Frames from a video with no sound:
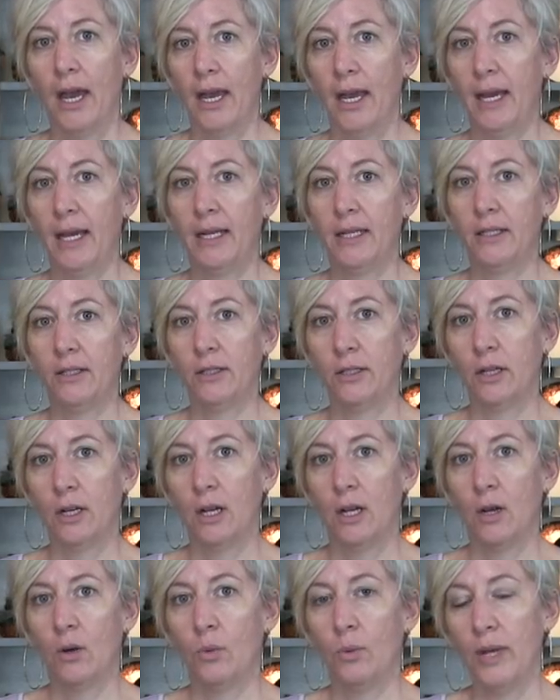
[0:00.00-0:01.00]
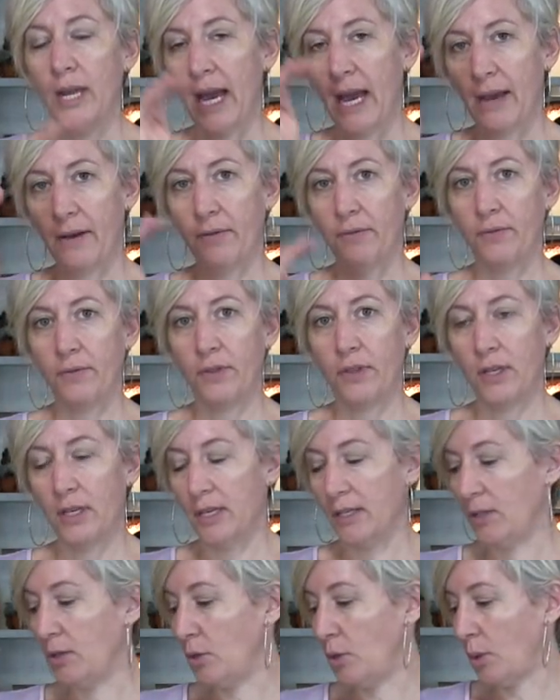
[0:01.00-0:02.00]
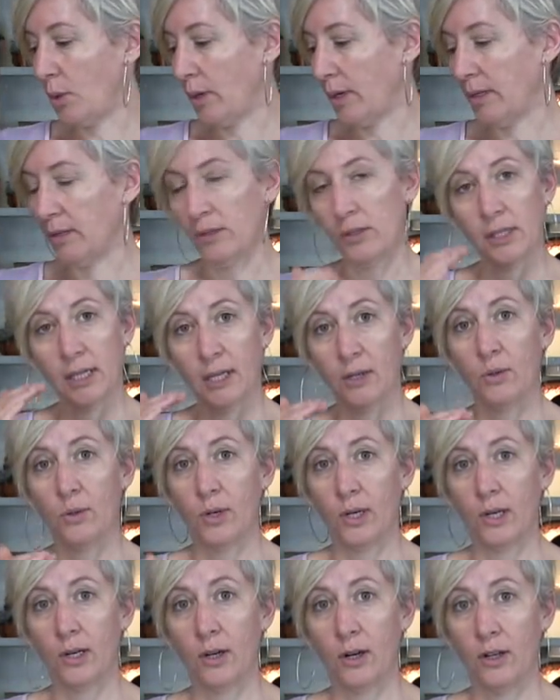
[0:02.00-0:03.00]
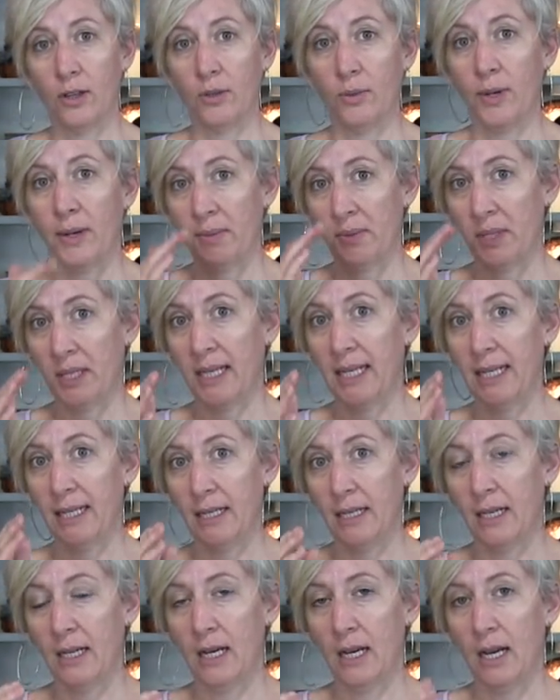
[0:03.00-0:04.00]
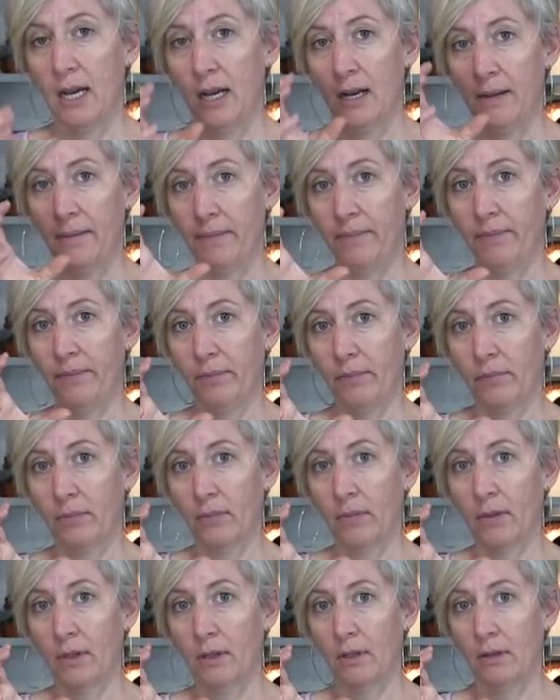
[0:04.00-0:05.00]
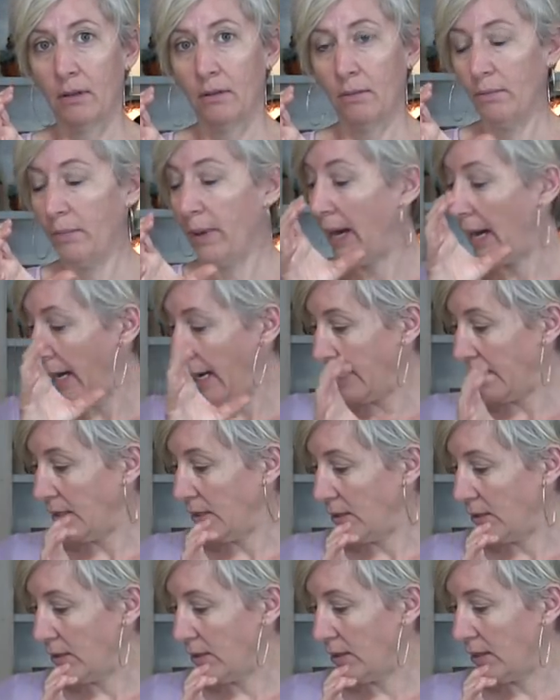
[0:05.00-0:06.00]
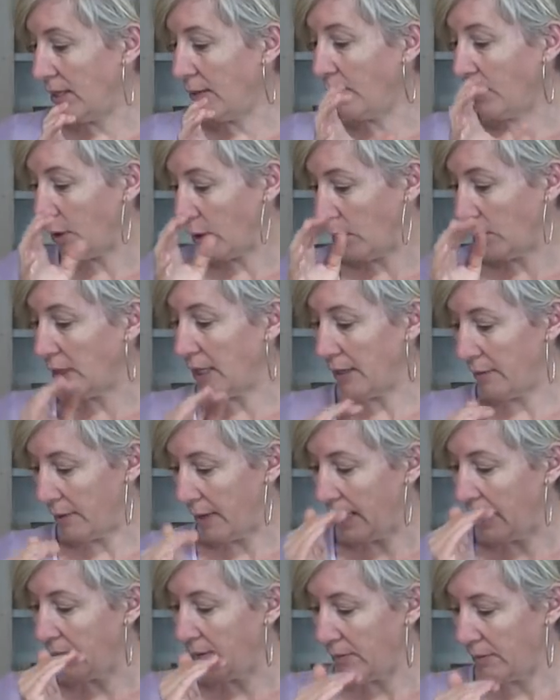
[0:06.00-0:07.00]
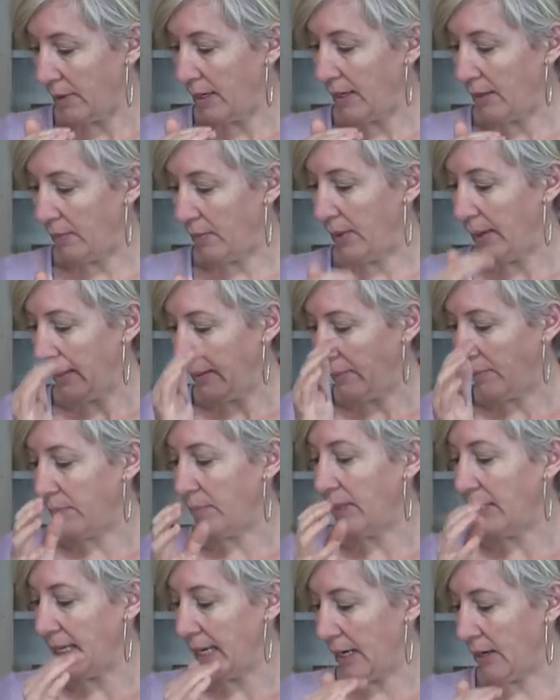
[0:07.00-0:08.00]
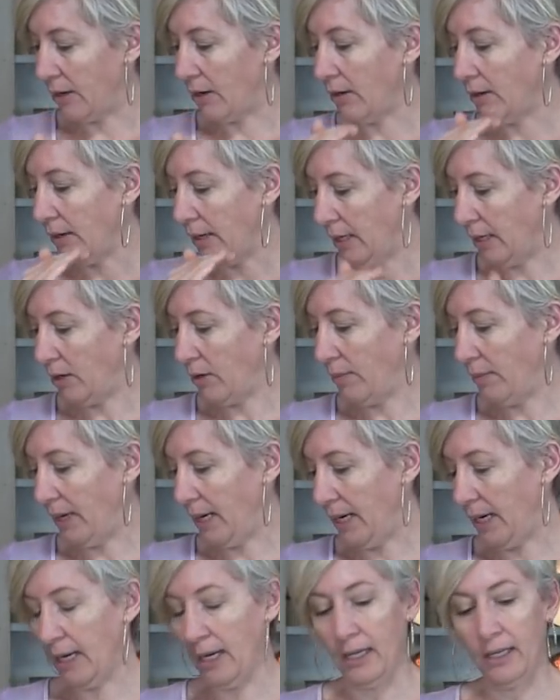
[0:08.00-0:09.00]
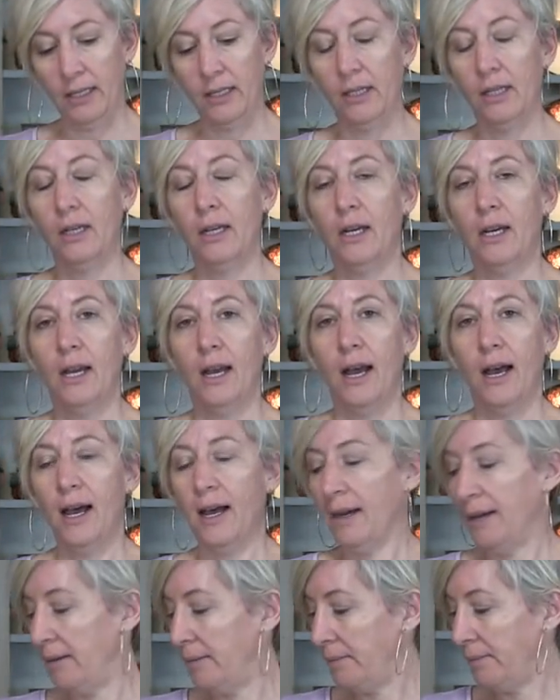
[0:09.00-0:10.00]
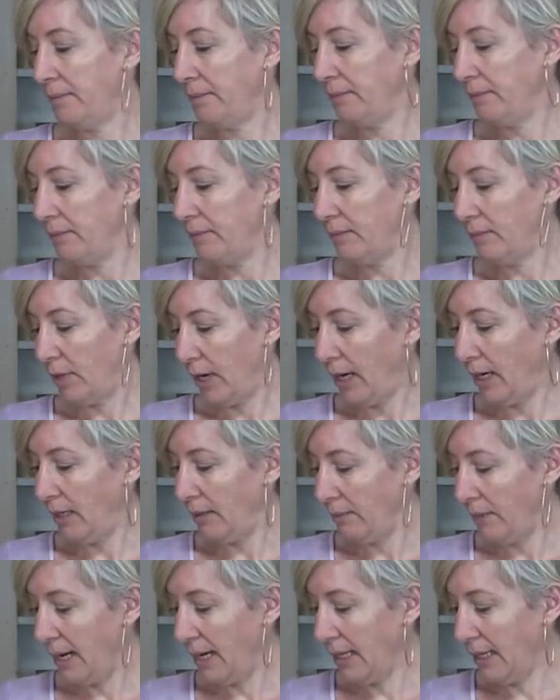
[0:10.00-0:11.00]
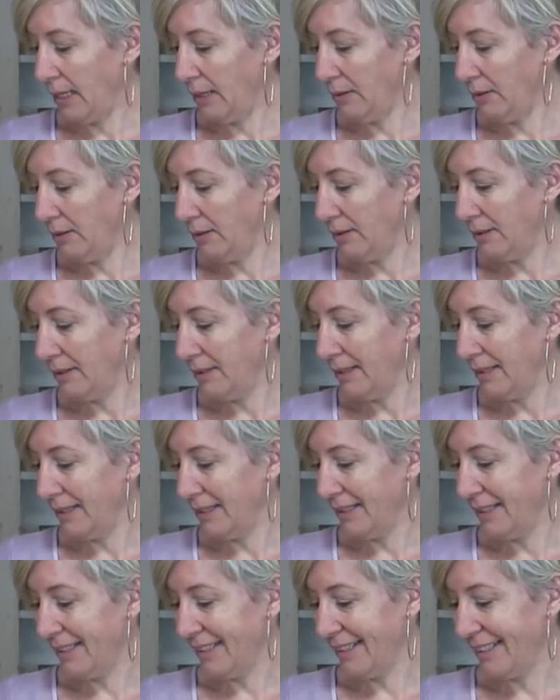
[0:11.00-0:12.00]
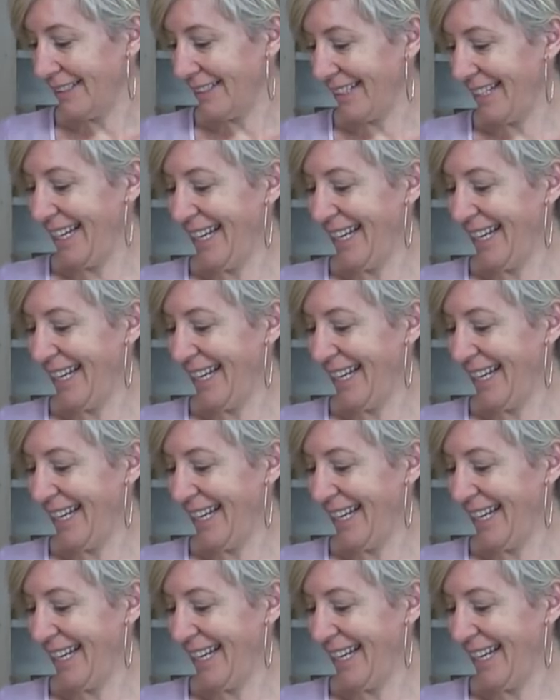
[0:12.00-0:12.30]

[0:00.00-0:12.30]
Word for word: And we have the tutorials in order on the website um, by difficulty, right? By beginner and intermediate, um, right, Milo? We have a lot.